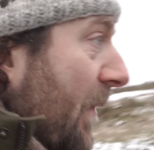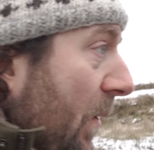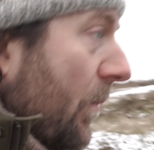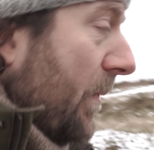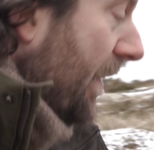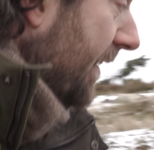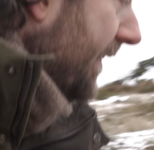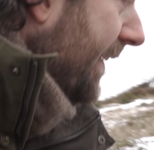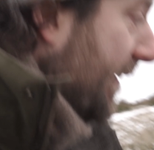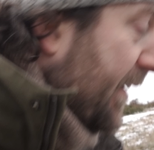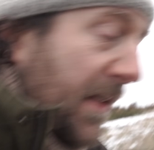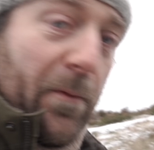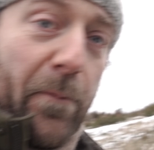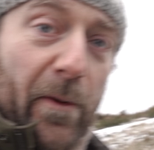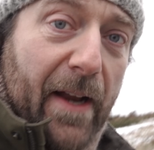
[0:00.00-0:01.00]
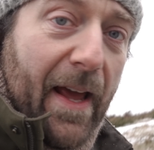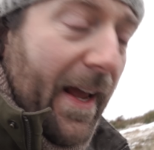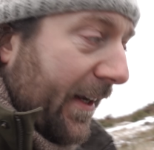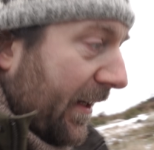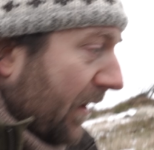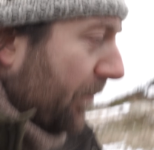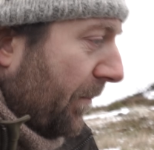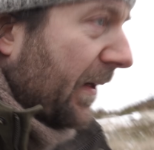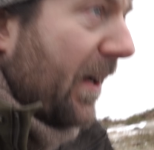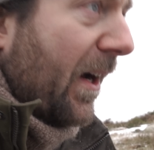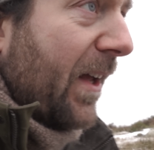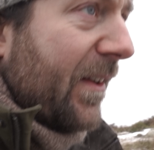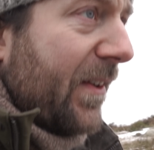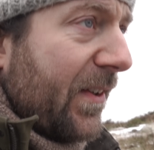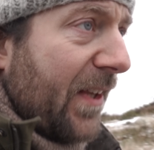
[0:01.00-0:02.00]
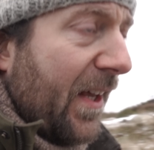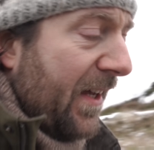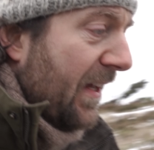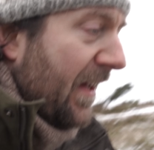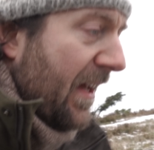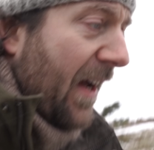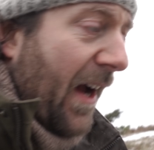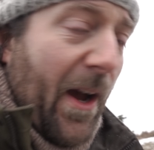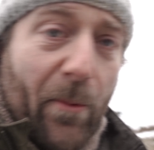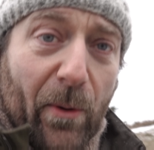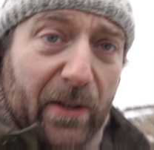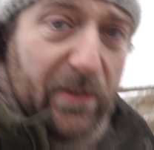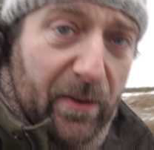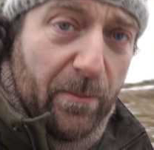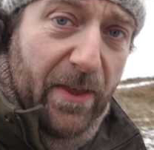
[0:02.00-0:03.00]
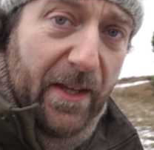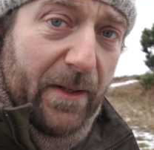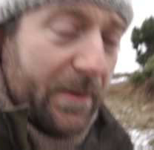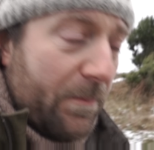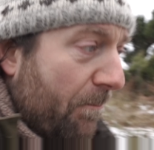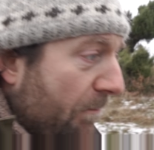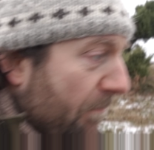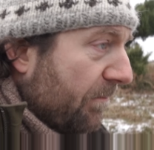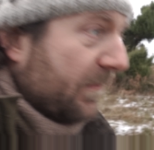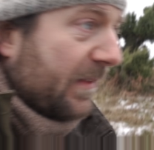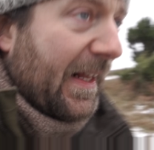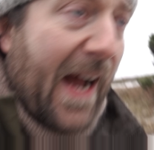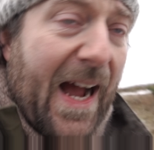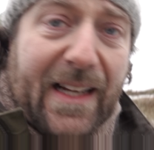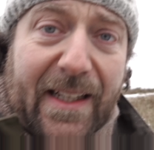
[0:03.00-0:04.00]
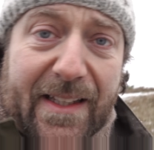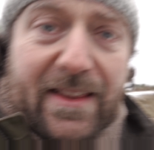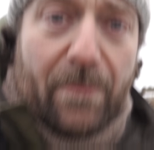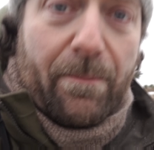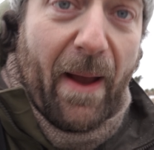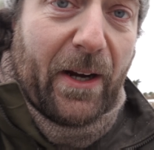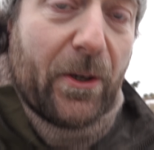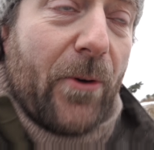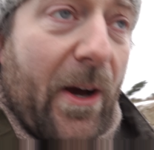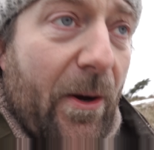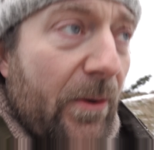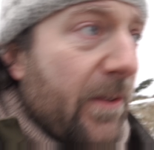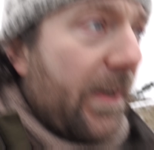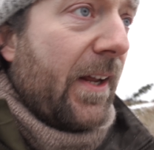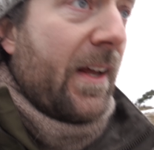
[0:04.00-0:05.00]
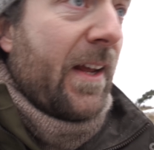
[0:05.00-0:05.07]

With a little different angle, because I wanted something dark in the background